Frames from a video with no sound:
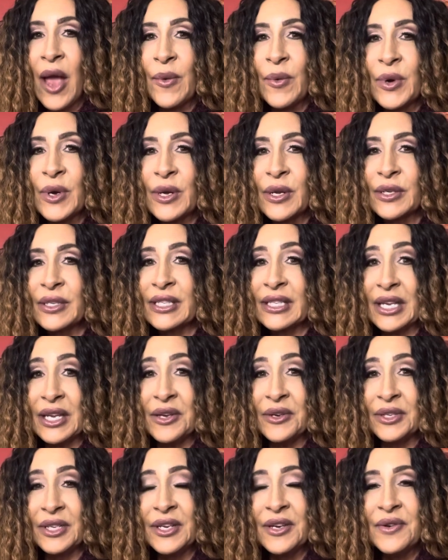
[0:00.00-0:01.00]
will see you
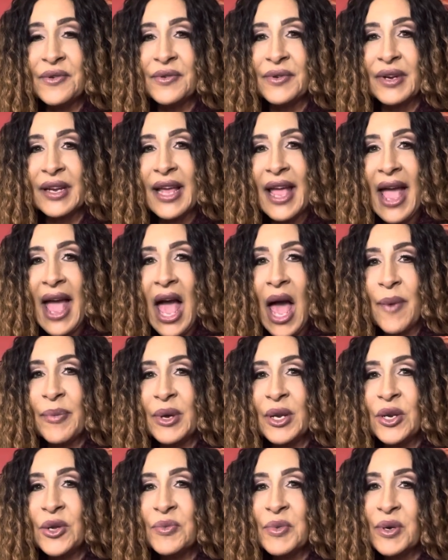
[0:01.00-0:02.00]
soon. Happy
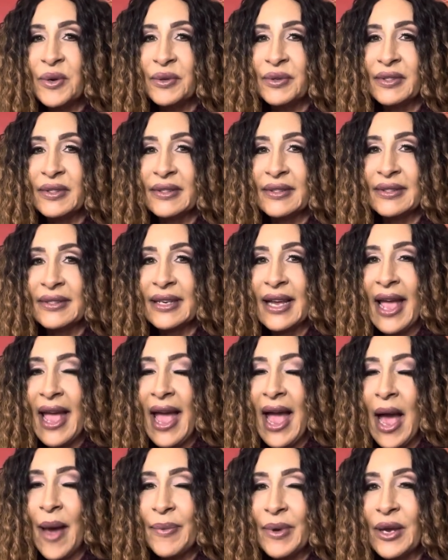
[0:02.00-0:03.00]
New Moon.
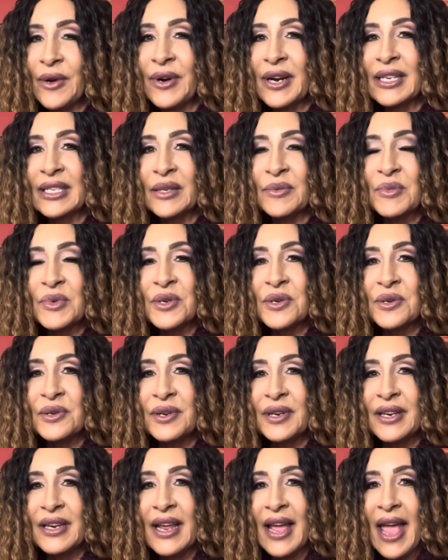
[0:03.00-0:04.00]
happy crescent
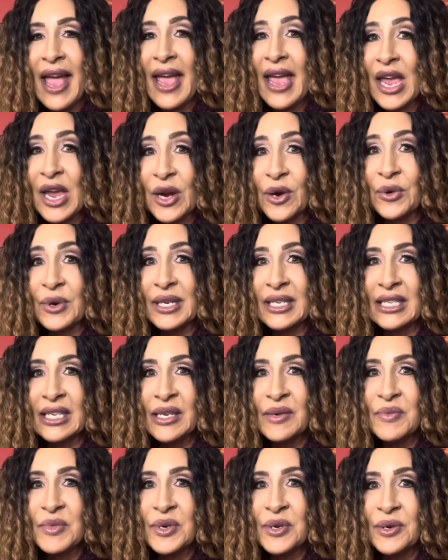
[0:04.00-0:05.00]
moon,
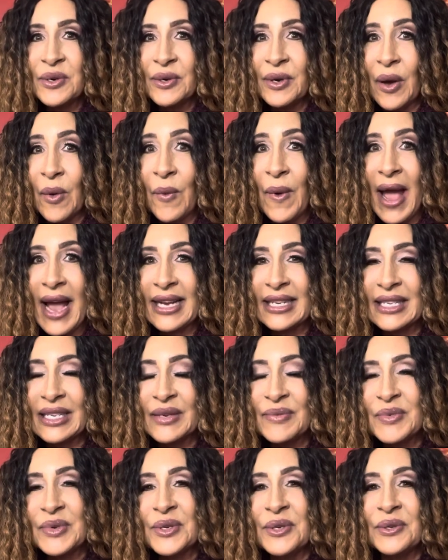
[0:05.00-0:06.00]
increasing moon, waxing
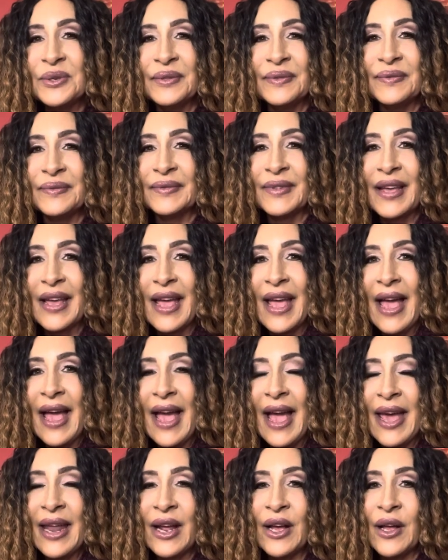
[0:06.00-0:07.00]
moon,
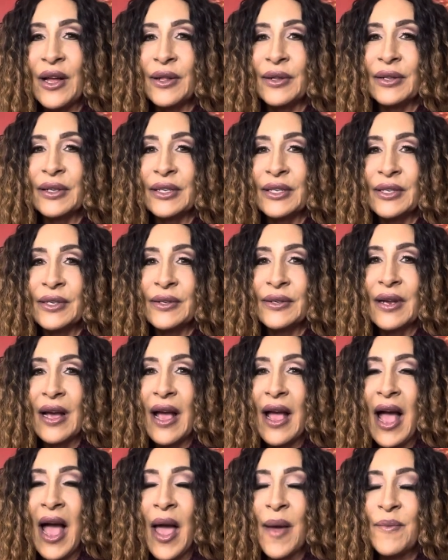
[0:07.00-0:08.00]
and all.
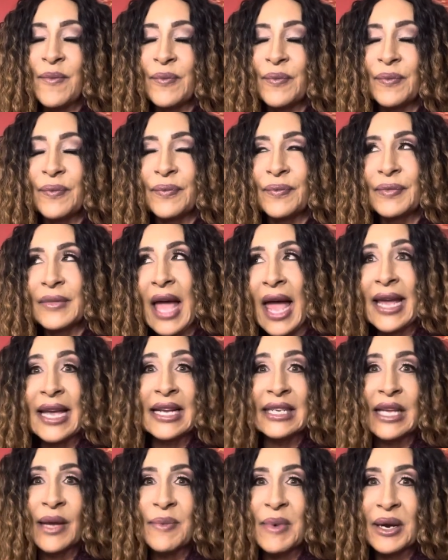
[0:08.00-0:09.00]
I
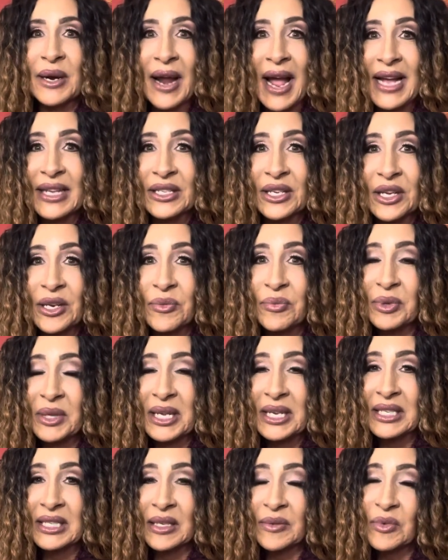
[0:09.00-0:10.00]
guess I better ask you to
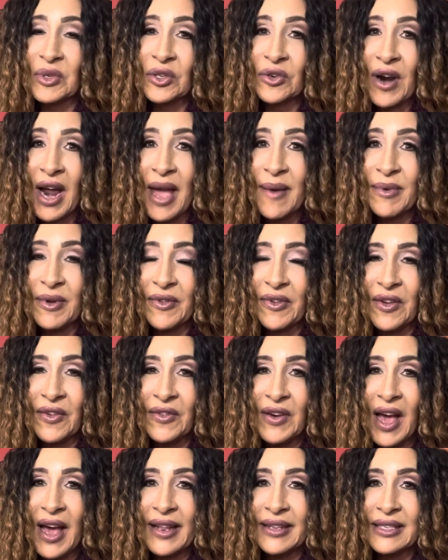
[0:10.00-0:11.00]
please subscribe if you've
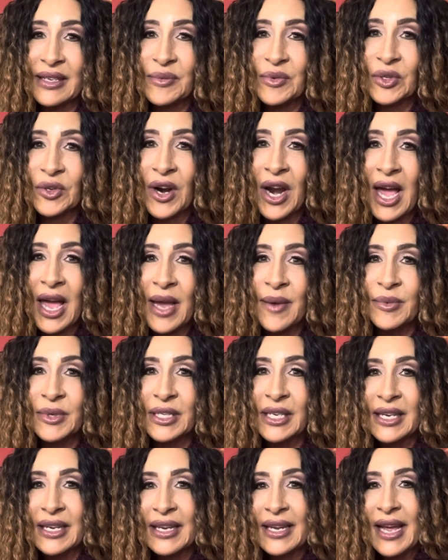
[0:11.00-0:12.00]
not subscribed,
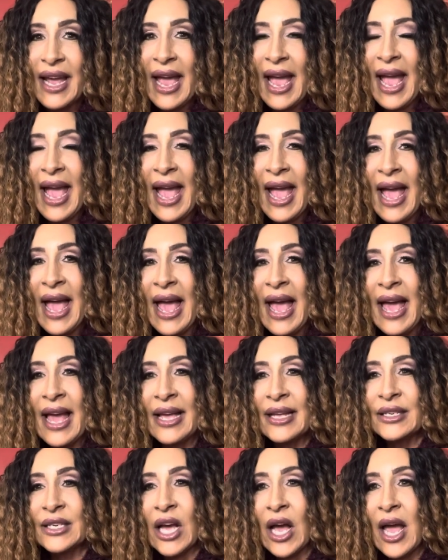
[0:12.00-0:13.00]

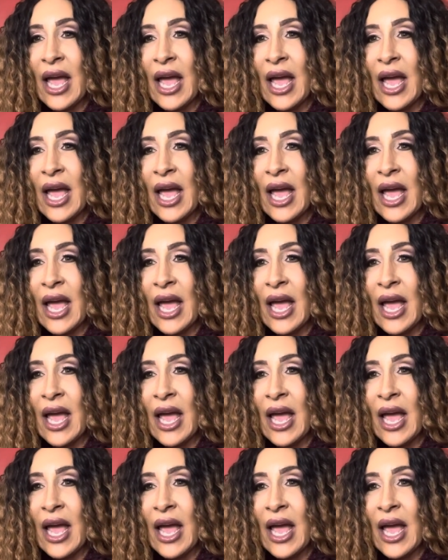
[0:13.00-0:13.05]
and